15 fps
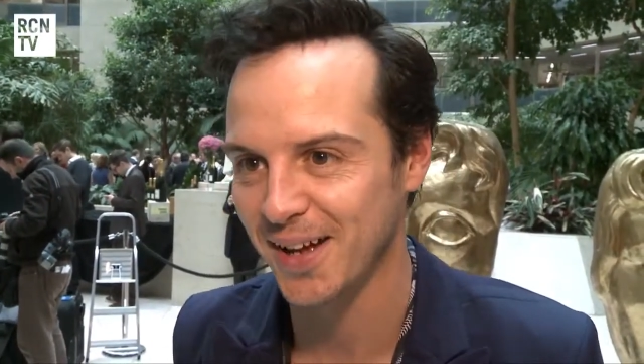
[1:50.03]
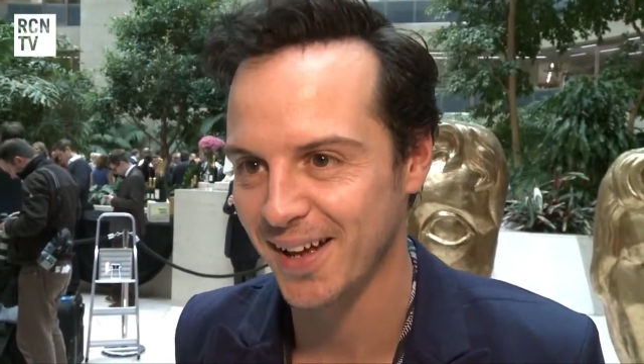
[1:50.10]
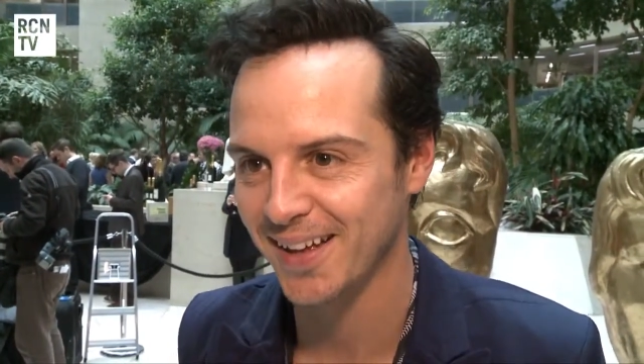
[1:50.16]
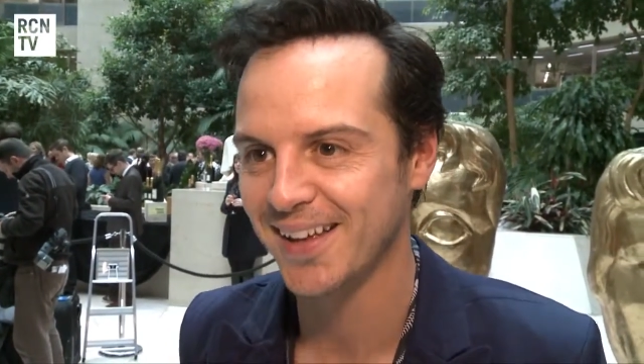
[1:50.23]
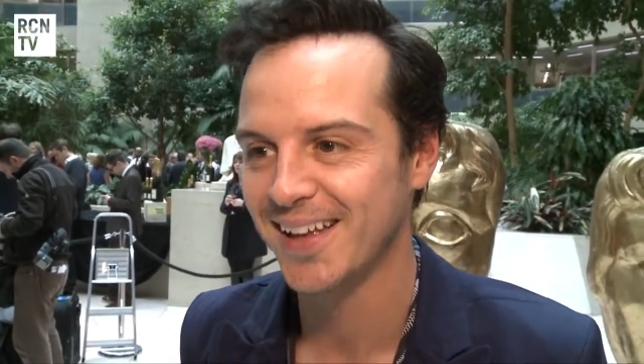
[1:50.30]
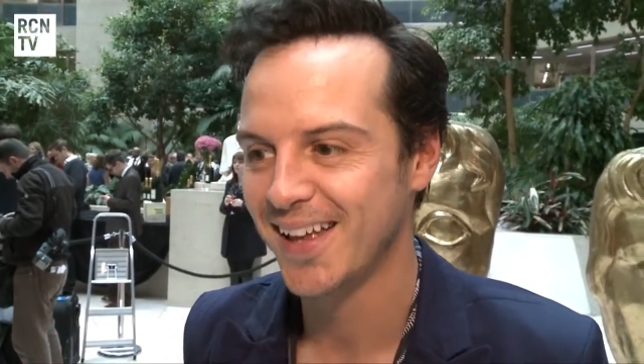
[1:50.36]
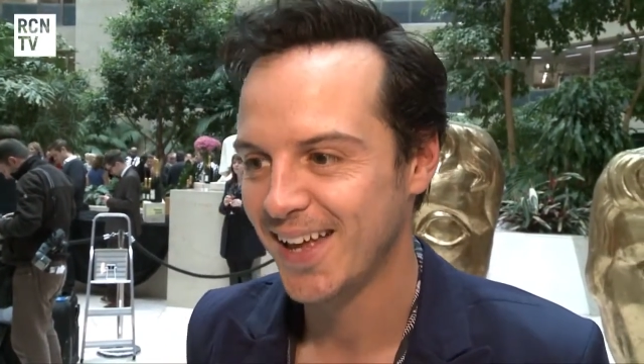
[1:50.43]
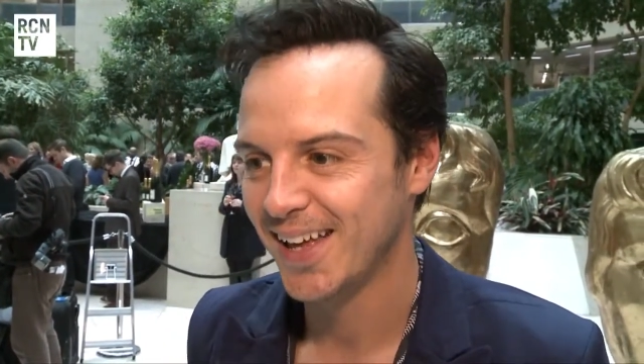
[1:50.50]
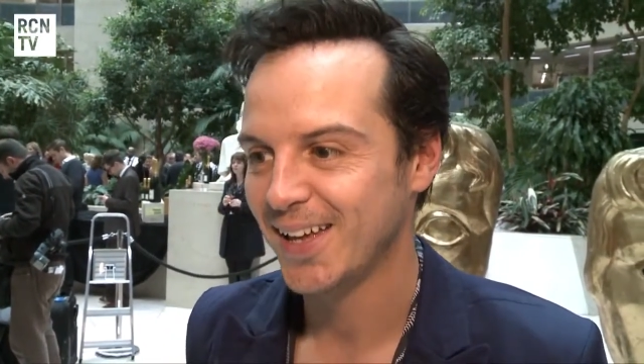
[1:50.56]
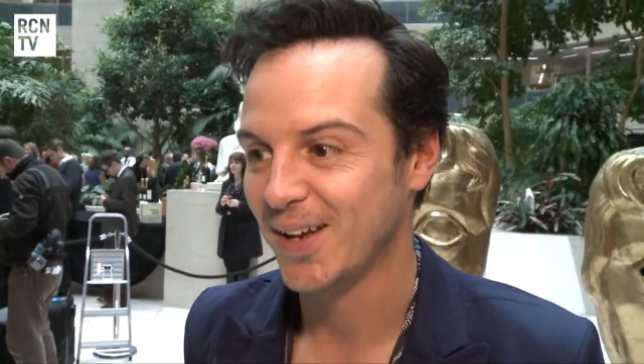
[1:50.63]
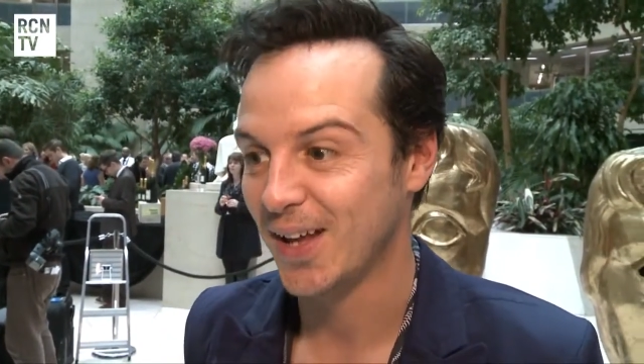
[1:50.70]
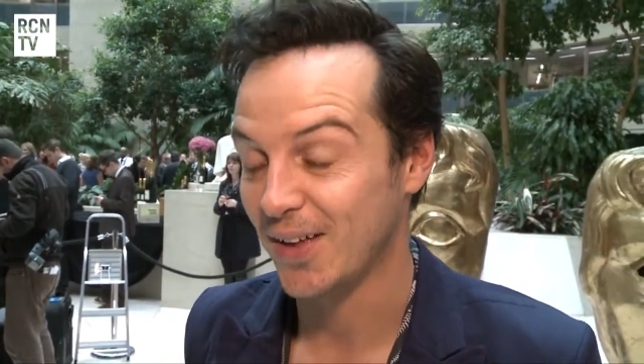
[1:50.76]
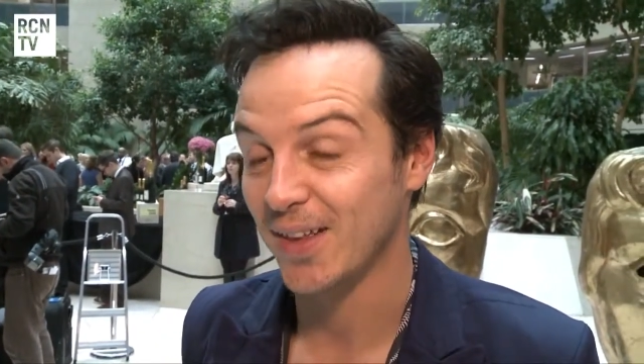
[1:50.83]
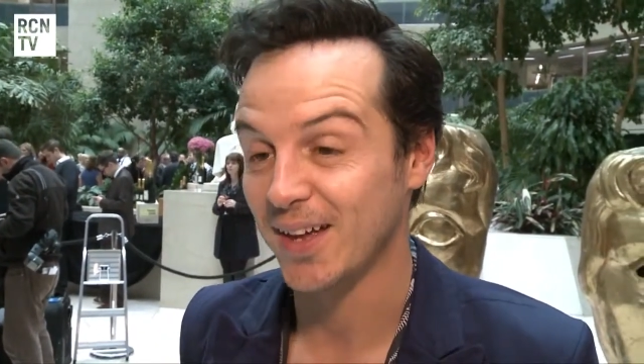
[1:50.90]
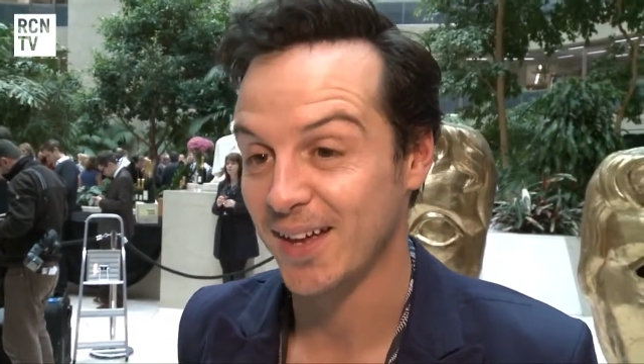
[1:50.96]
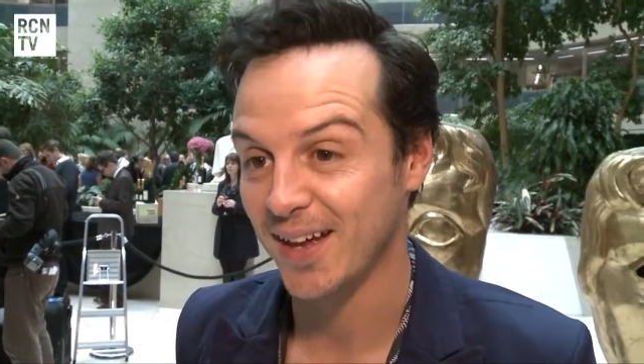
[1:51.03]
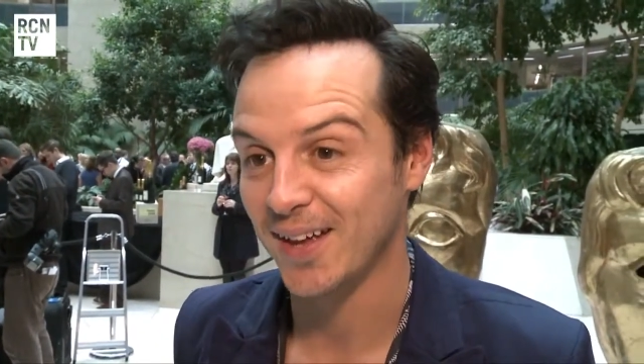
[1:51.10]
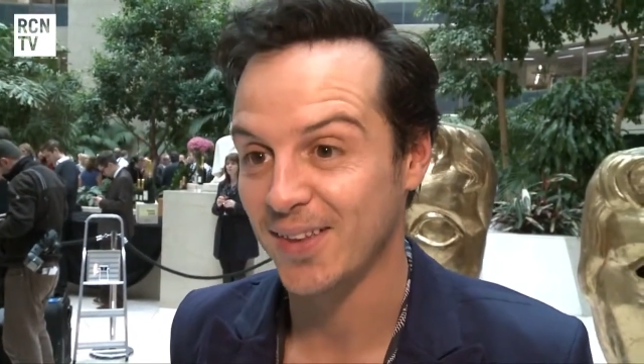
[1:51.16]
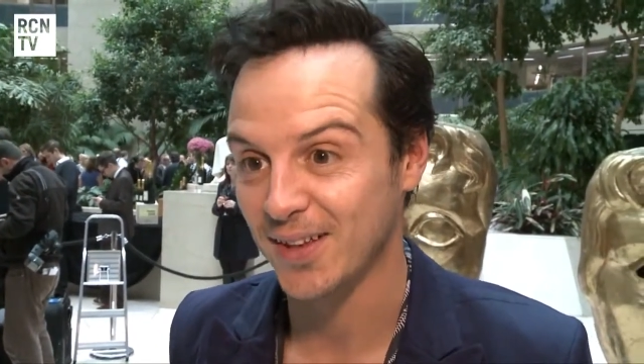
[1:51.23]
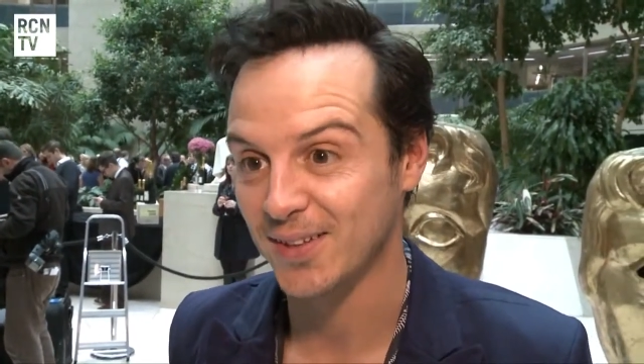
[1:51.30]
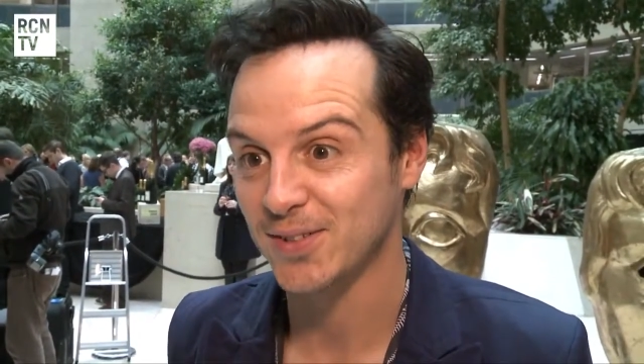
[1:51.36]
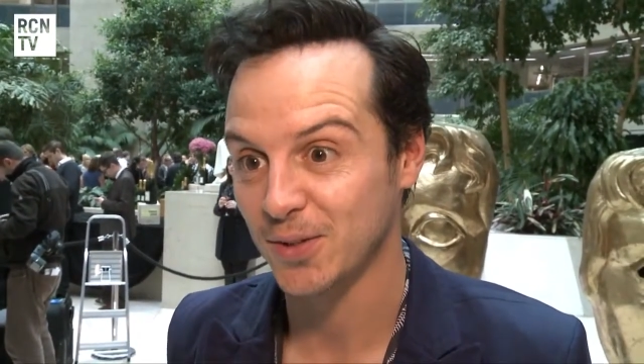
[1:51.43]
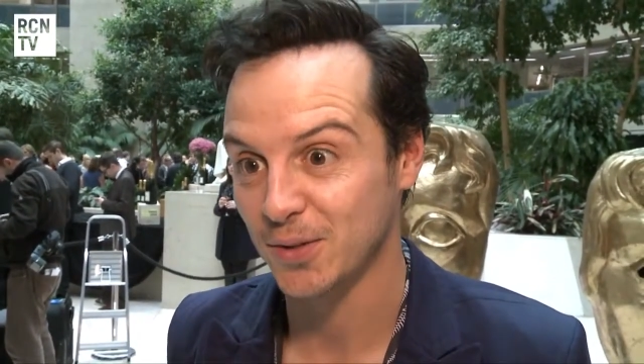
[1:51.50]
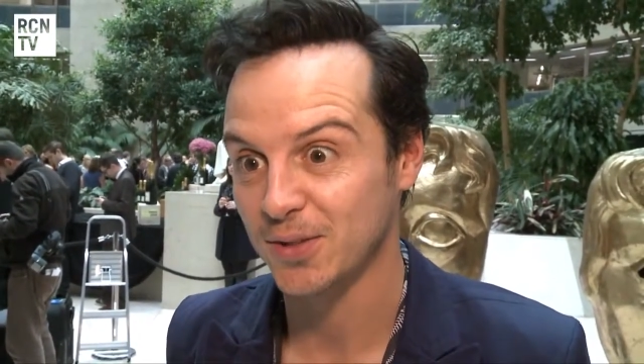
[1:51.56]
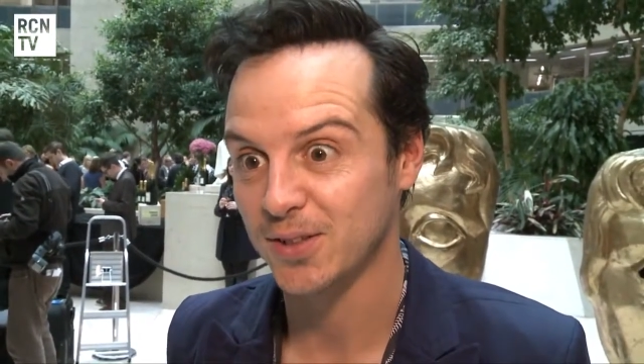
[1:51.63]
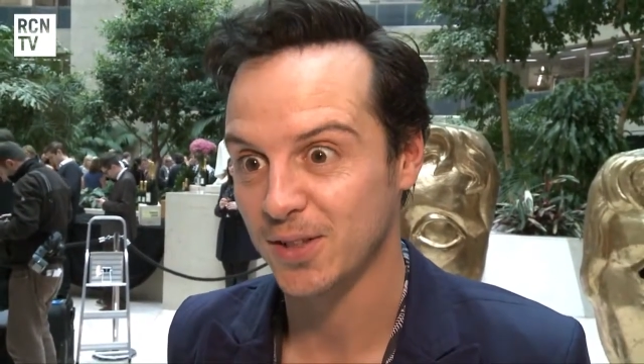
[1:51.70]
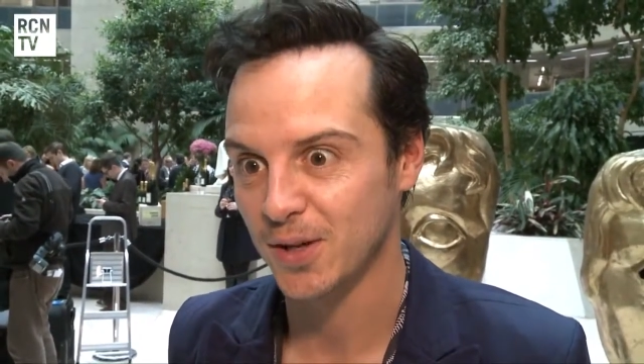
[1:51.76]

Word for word: know, how, they, how they do it.